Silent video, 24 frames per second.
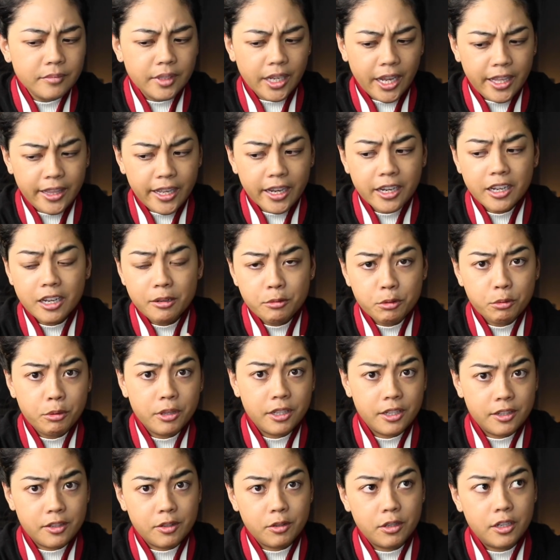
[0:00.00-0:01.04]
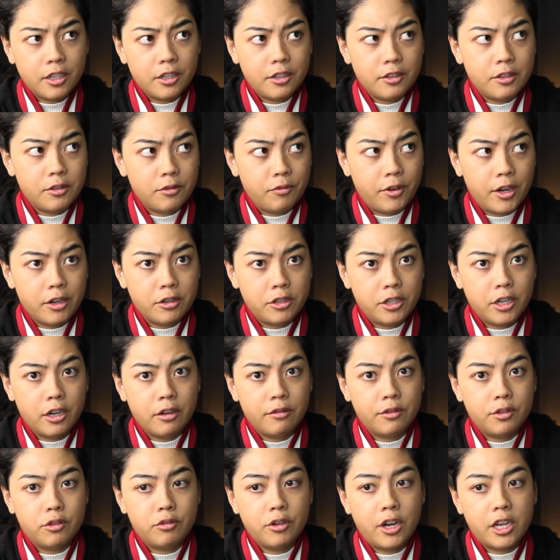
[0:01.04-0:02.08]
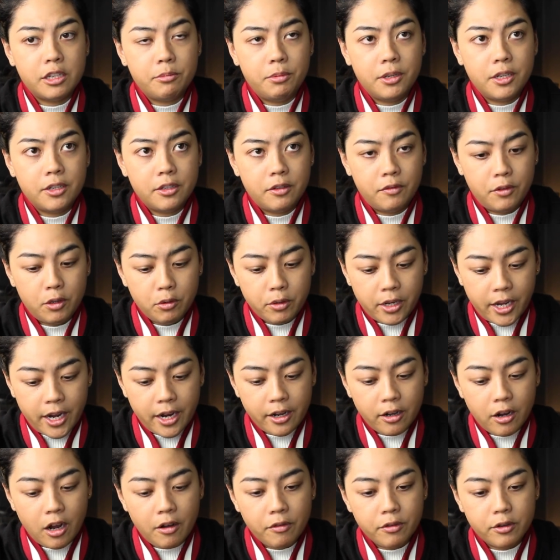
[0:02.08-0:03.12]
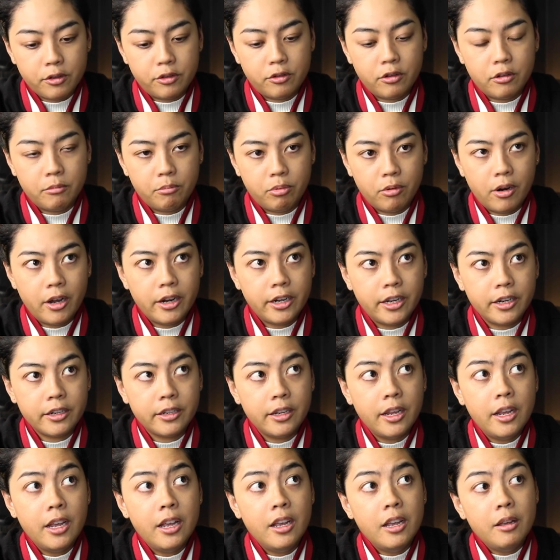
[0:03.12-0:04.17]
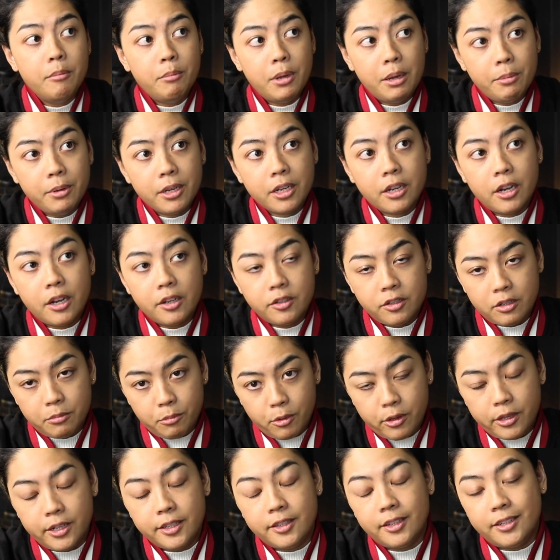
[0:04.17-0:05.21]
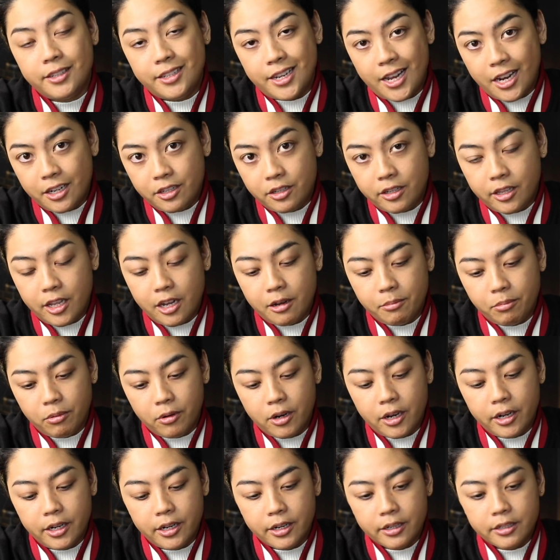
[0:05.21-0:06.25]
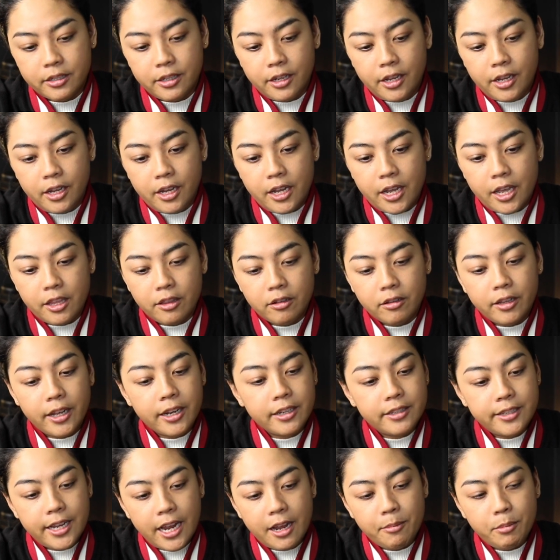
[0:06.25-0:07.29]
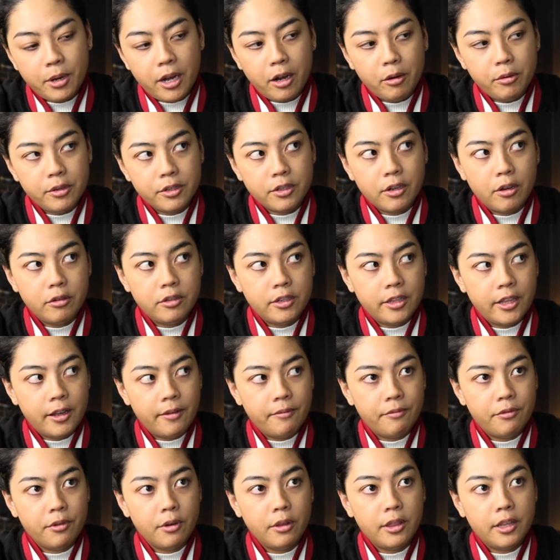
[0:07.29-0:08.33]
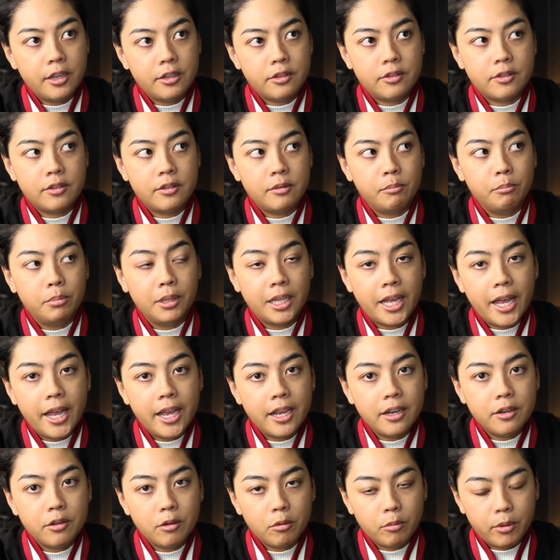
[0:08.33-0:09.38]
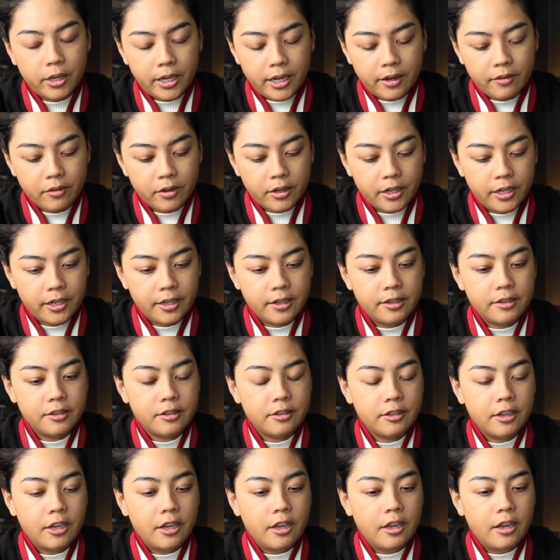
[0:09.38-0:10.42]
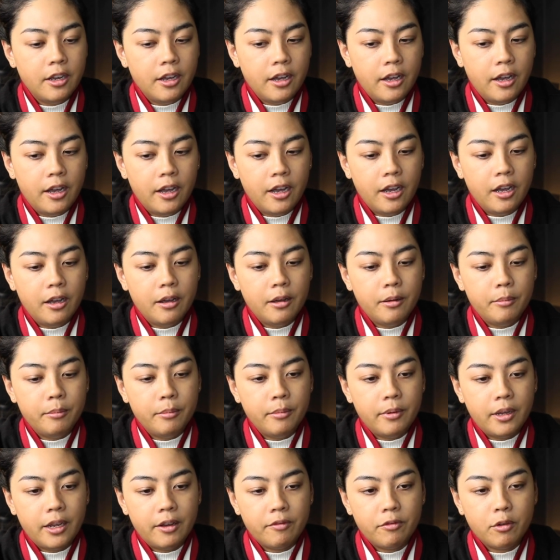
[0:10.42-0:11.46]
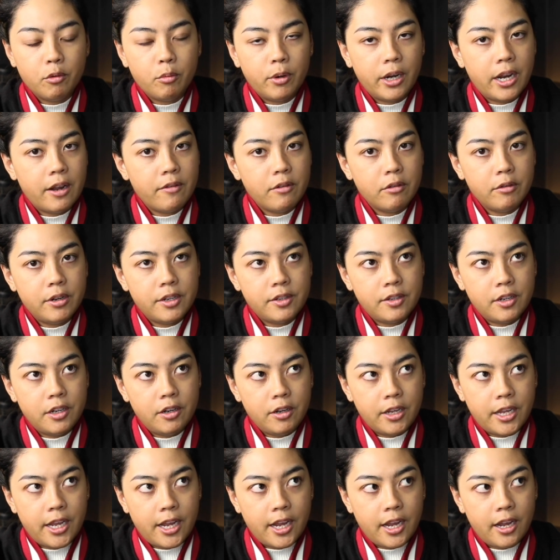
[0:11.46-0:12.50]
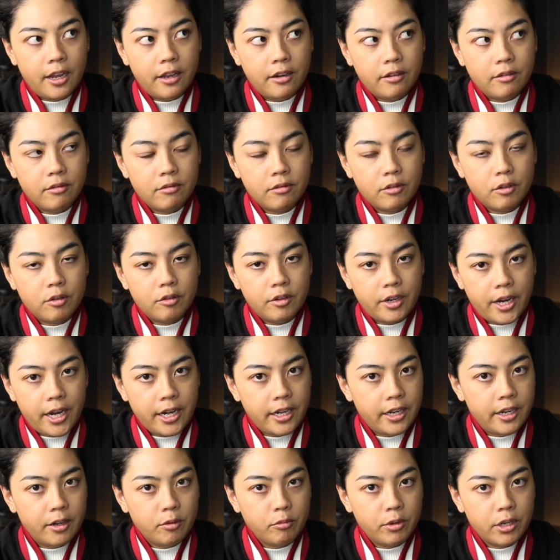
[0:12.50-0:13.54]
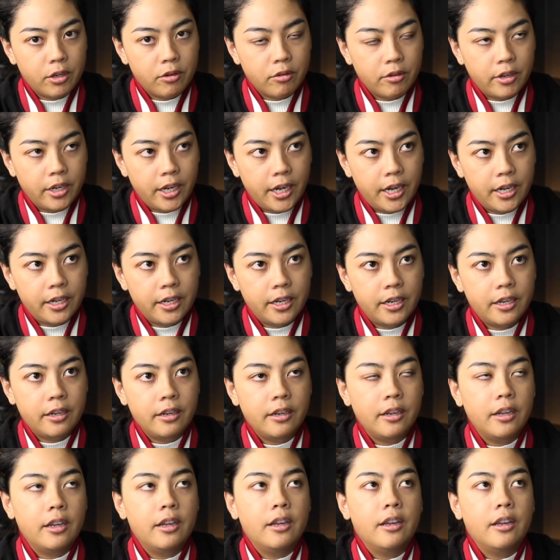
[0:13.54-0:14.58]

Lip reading: And that comes with its fair share of stress, because if you can't offer a certain product, maybe a customer that's attached to that product, and they're like, damn, I always go to them for this blend or whatever it is, and for whatever reason you can't create it, recreate it,